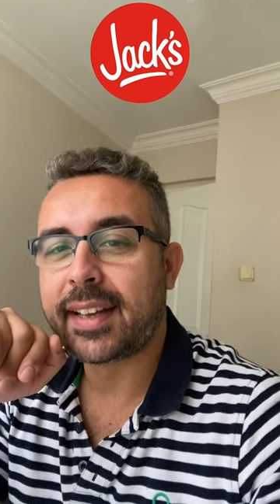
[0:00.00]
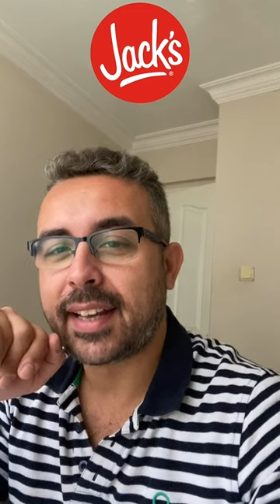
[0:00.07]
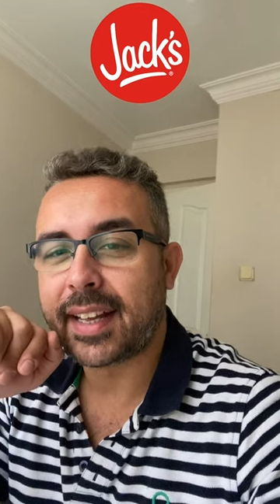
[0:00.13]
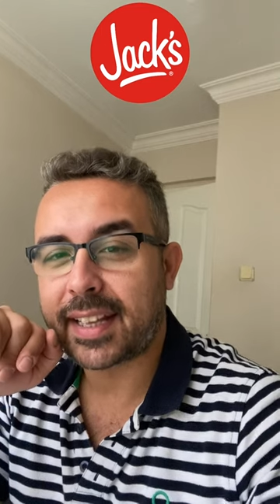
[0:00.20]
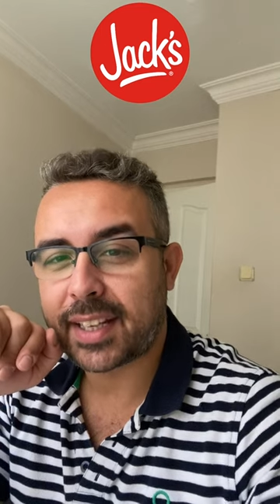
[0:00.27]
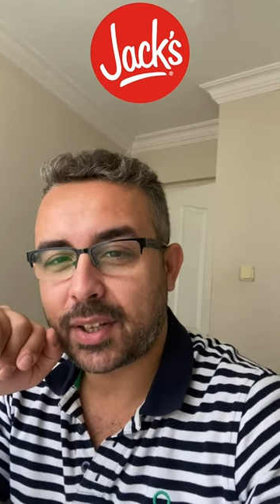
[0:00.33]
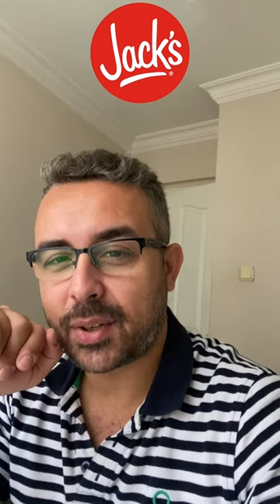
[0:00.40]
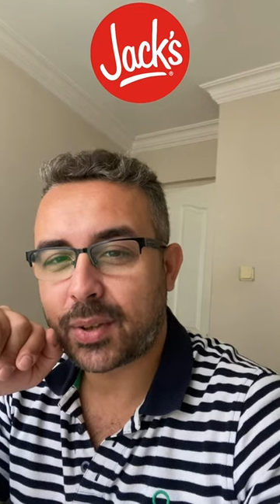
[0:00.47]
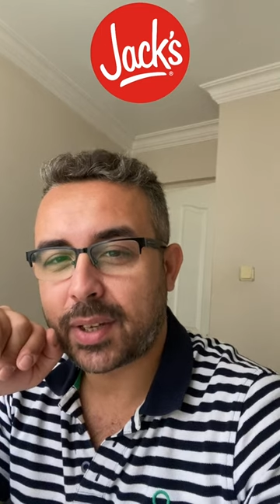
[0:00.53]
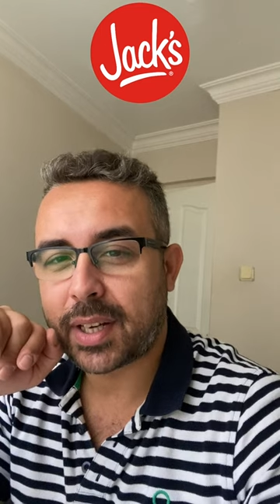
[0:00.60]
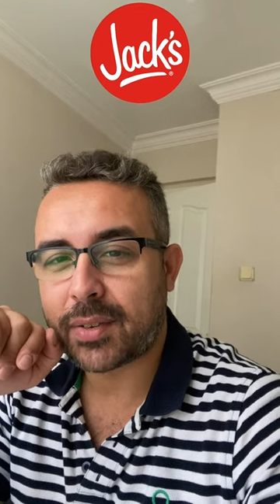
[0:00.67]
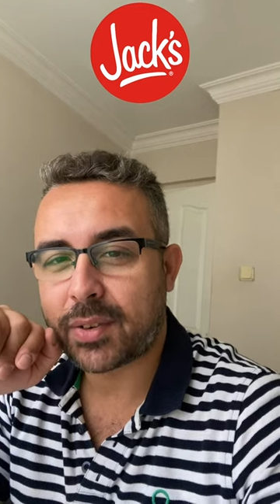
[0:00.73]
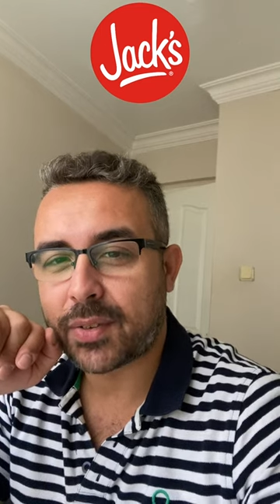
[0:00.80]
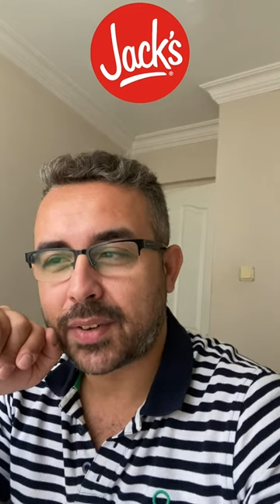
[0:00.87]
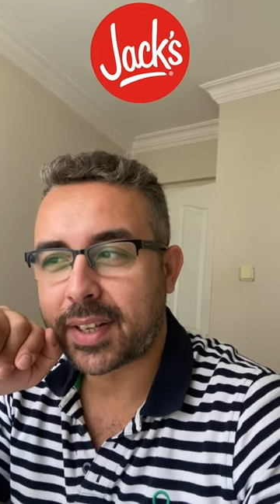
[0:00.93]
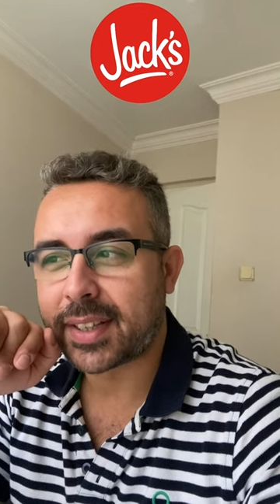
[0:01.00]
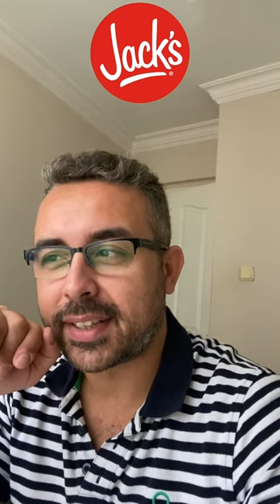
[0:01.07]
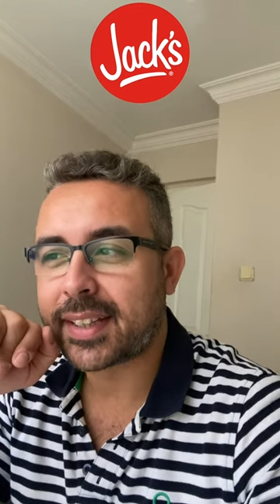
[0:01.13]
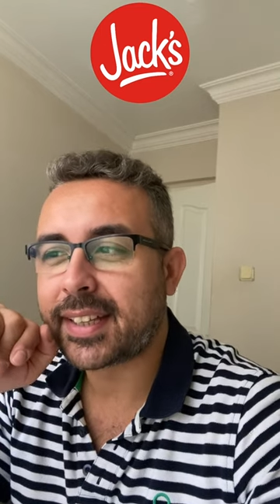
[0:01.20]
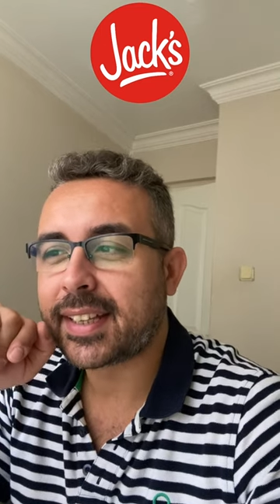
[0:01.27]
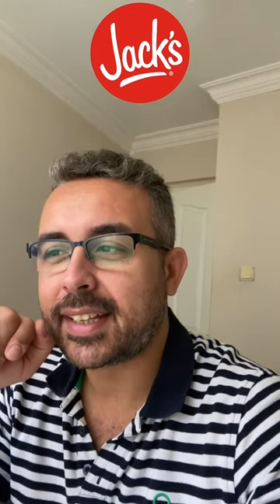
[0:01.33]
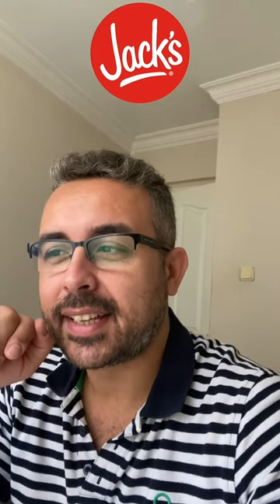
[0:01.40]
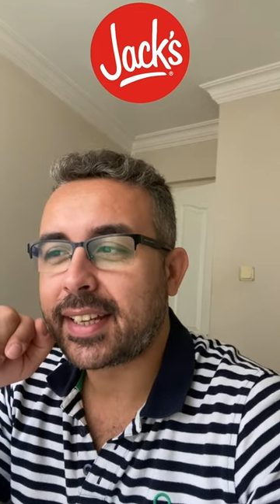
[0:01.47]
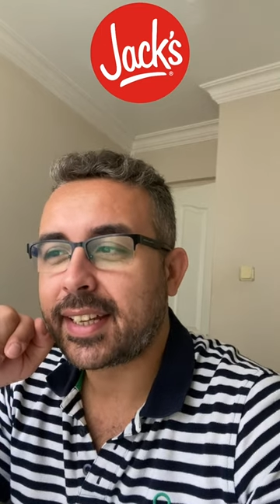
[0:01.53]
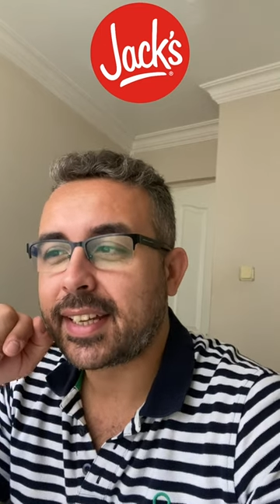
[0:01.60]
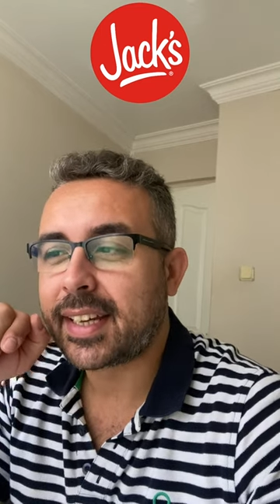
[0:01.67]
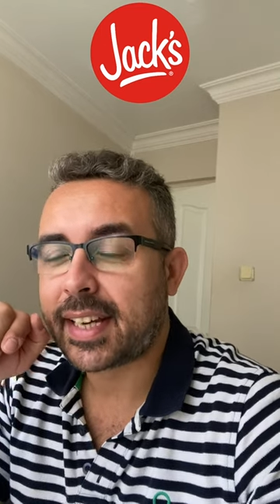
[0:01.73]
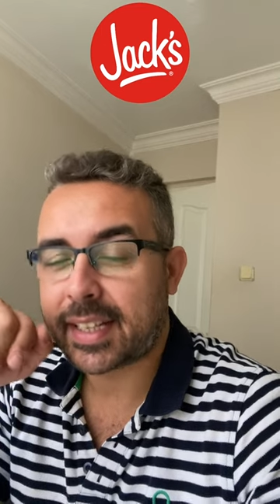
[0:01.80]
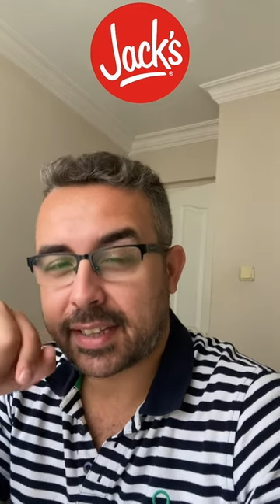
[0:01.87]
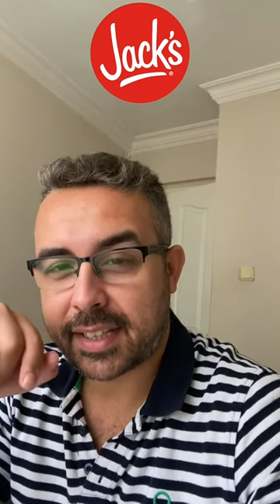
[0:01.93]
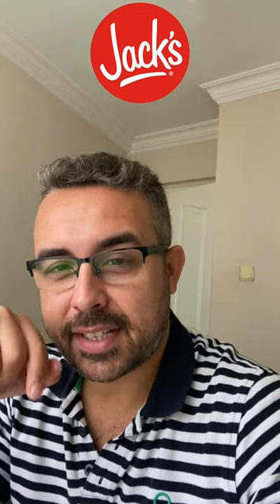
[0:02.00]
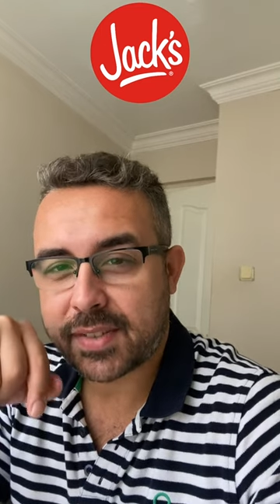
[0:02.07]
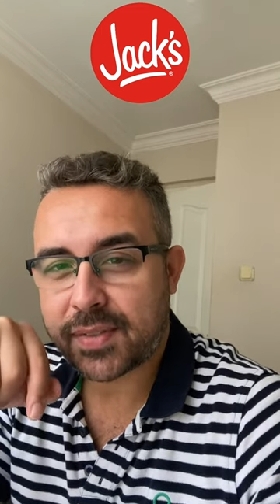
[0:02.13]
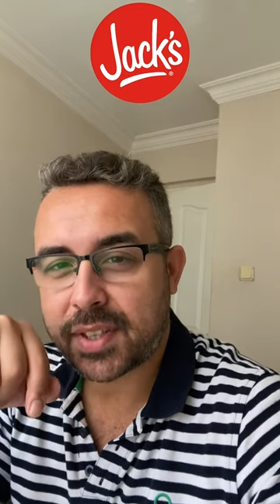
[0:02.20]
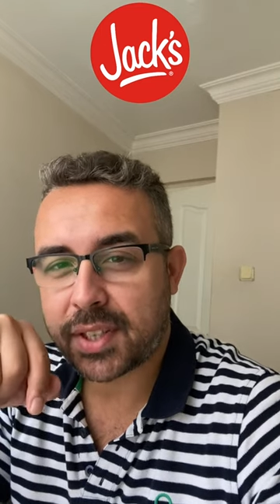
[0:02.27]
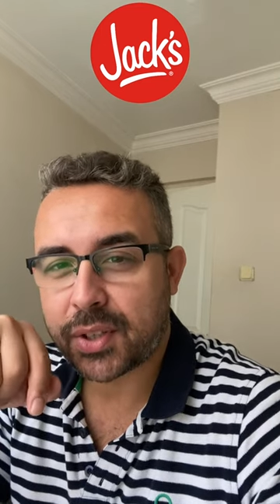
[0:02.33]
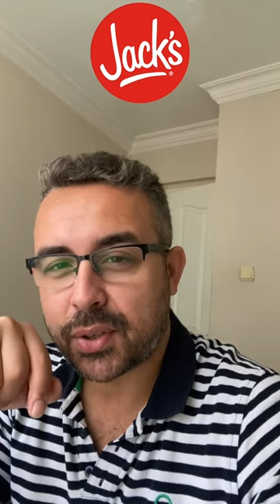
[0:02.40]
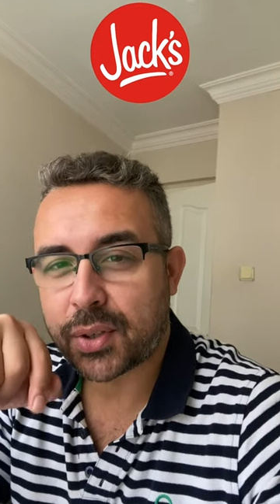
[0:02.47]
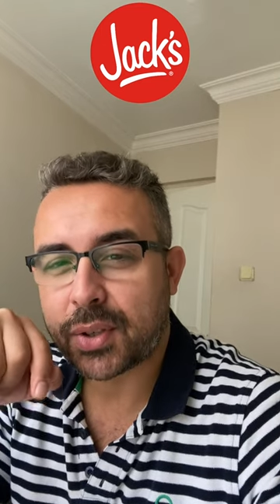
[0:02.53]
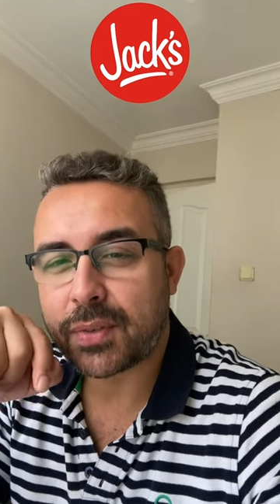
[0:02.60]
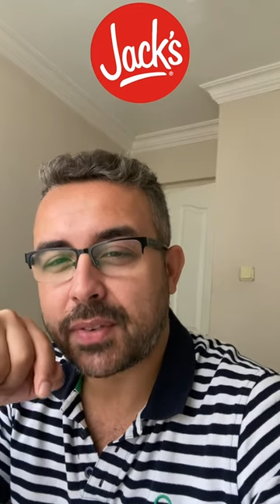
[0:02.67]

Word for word: Hello everyone! In this video,